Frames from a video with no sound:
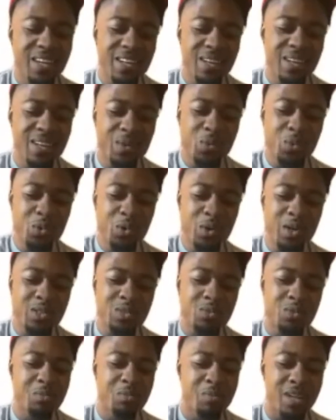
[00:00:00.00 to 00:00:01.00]
then
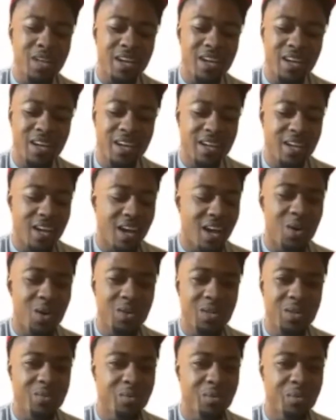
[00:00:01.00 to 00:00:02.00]
played. I
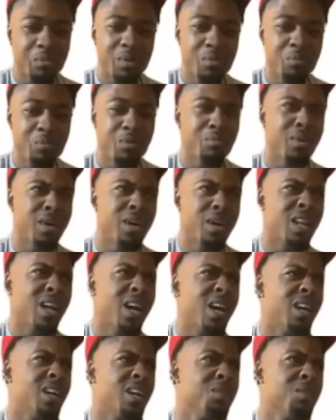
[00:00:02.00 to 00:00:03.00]
don't even remember, but a
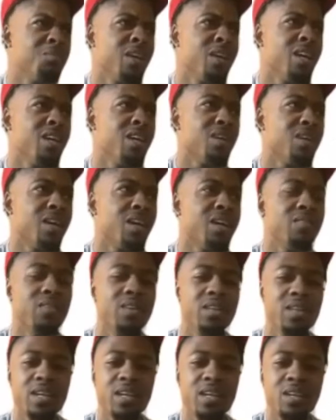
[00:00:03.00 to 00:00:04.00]
lot of them games I didn't
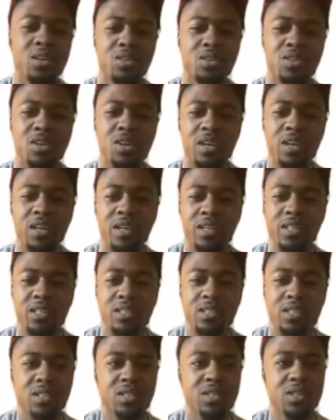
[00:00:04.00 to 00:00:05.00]
really get no
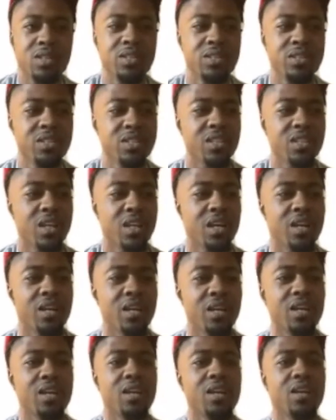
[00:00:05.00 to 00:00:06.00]
targets. So it was just
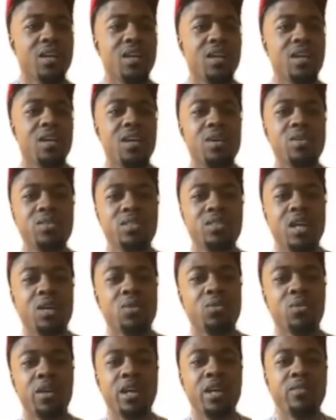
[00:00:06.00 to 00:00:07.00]
like
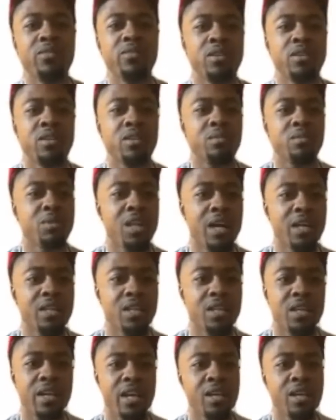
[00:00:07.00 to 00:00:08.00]
whatever. But like
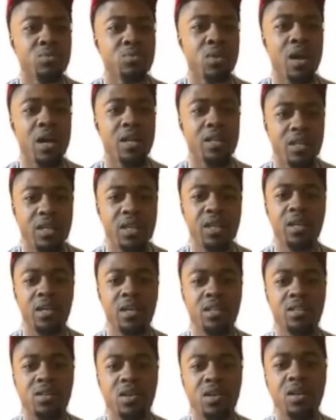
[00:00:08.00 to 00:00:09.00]
the games where I did
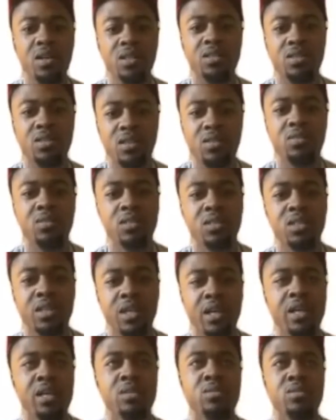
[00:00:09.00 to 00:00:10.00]
get targets, those are the
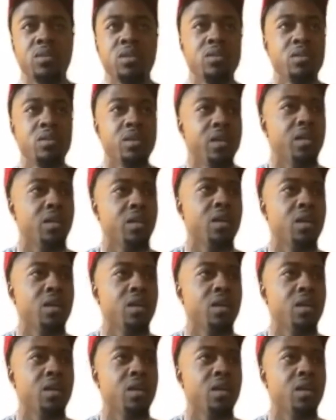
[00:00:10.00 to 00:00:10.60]
games where you get